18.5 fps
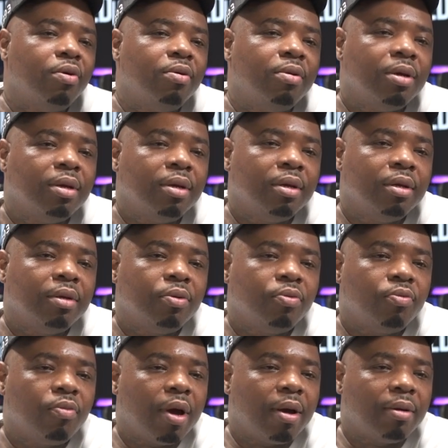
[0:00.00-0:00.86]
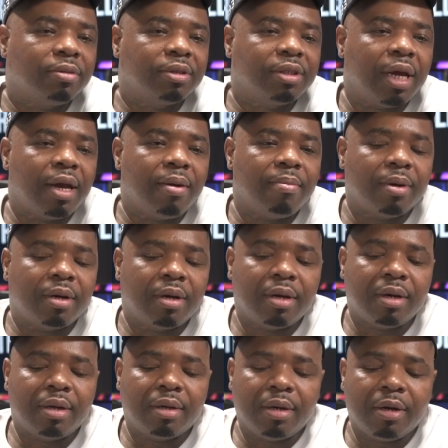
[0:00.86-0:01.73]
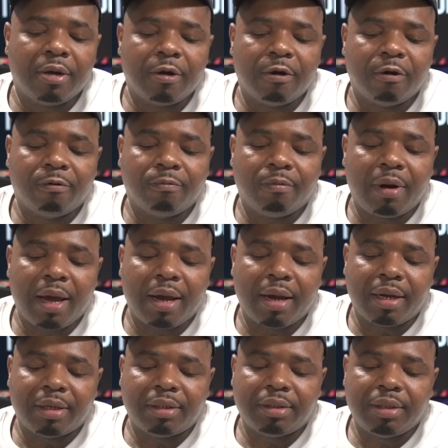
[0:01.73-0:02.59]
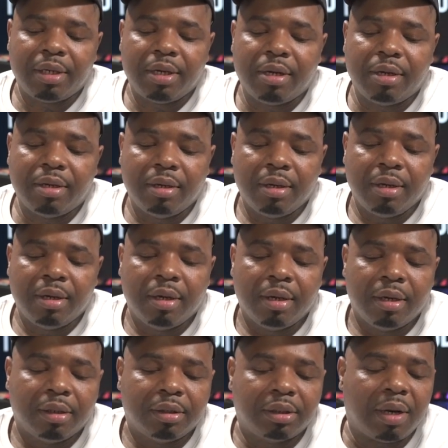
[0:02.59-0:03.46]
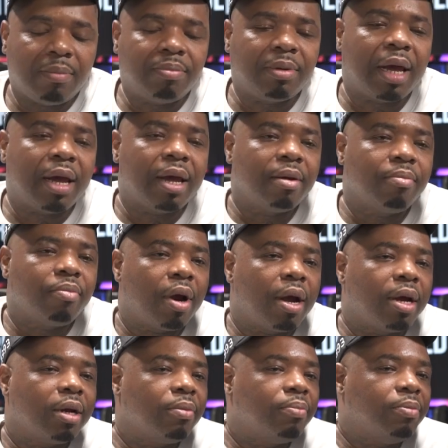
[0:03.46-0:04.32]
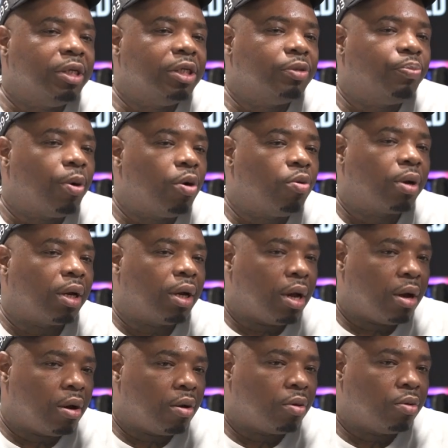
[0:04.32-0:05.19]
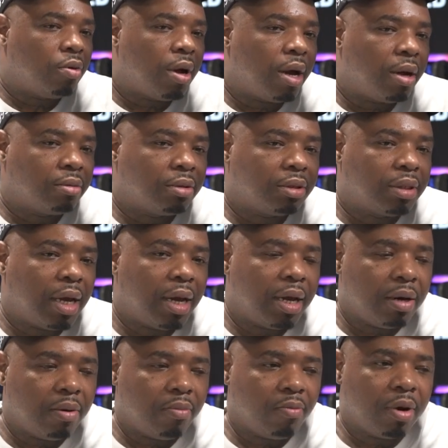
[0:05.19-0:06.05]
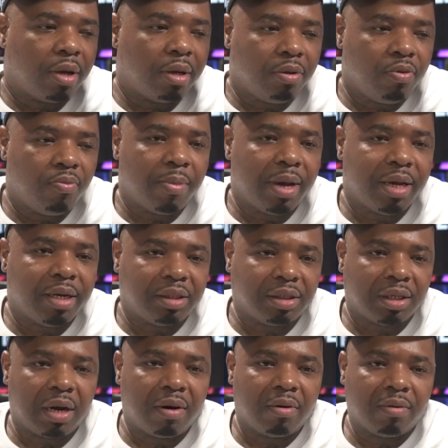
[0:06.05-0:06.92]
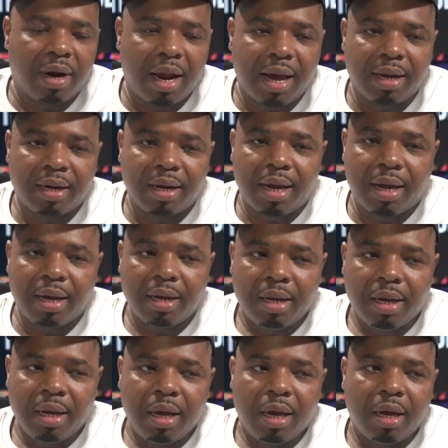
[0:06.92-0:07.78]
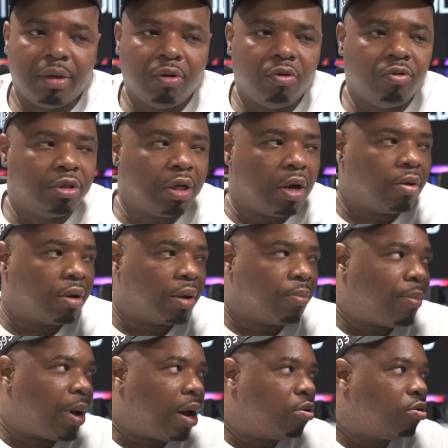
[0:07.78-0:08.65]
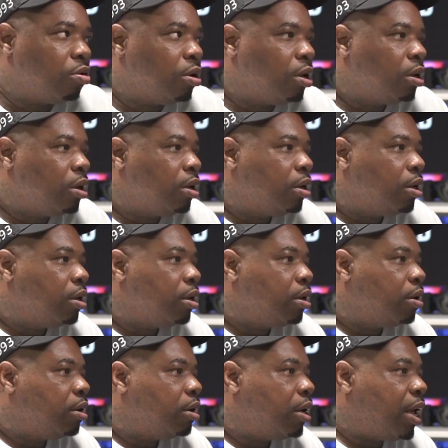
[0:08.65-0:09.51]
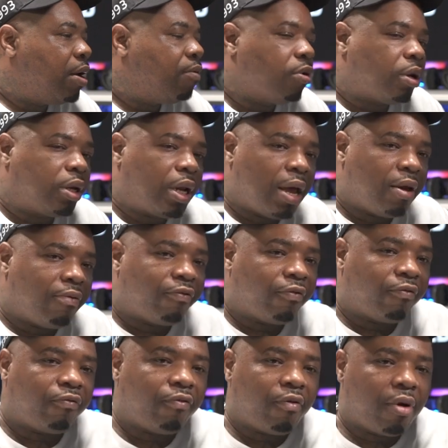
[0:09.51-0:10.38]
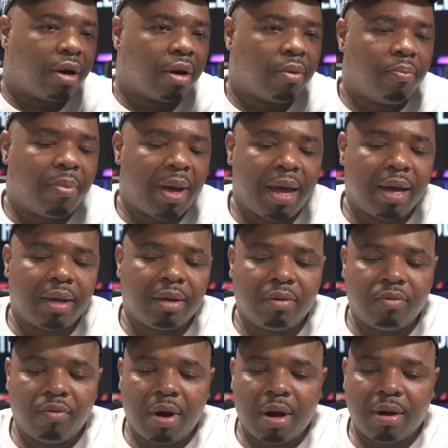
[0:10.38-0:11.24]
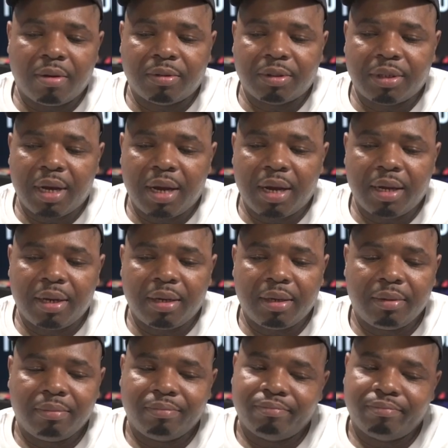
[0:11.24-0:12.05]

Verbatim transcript: You know what I'm saying? Because, uh, like I said, something ain't to be spoken on, you know what I'm saying? And when you make a song like that, and you talking about everything from front to back, you know what I'm saying?